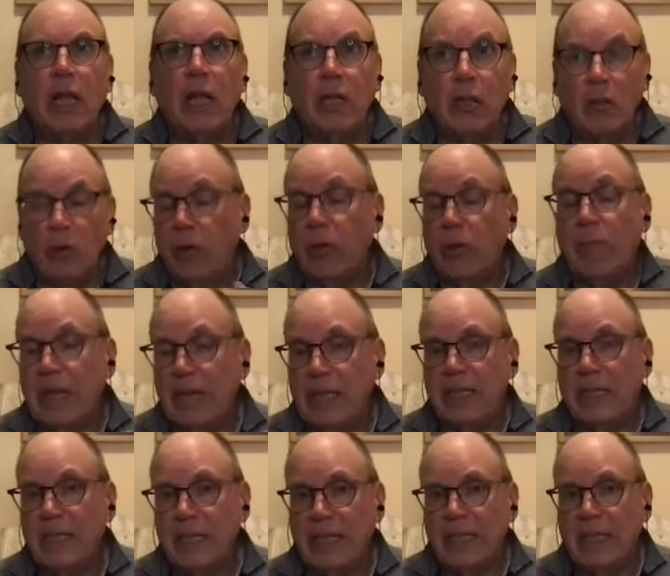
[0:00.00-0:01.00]
learn to
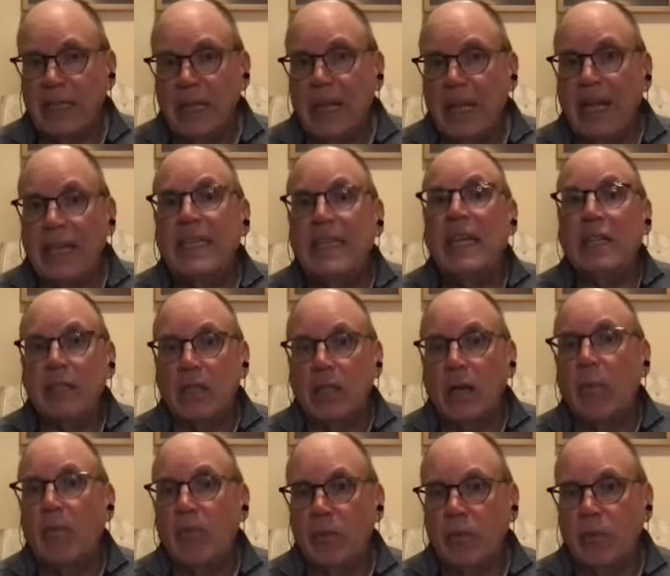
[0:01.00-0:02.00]
meditate and get
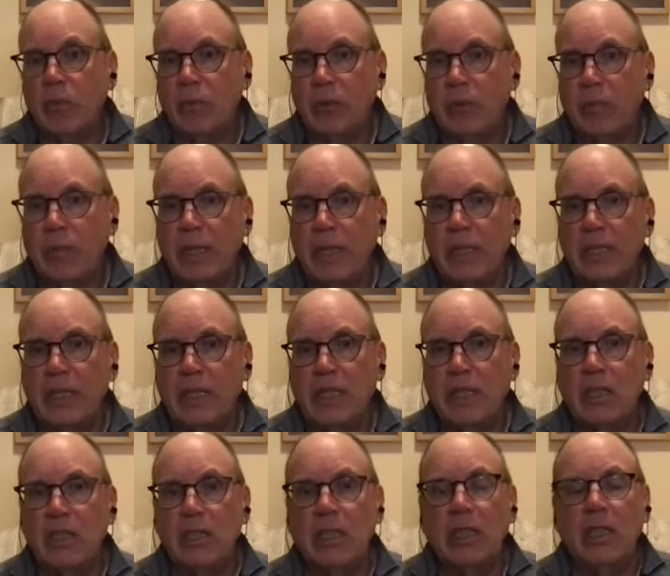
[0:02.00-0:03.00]
comfortable with
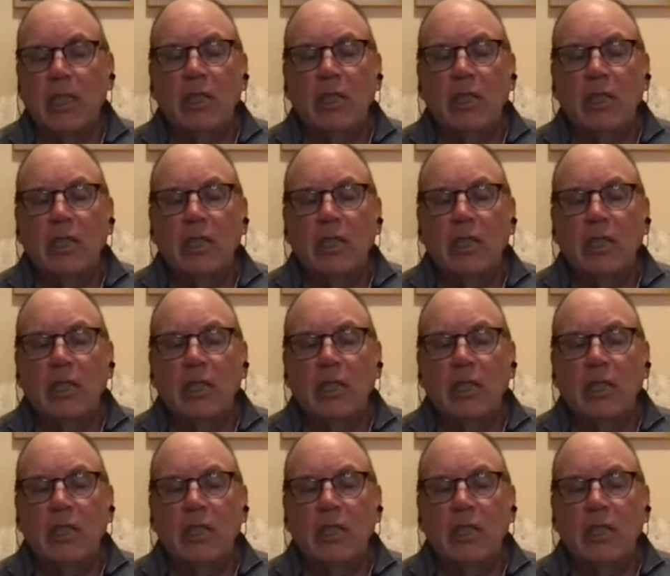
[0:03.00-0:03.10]
meditation.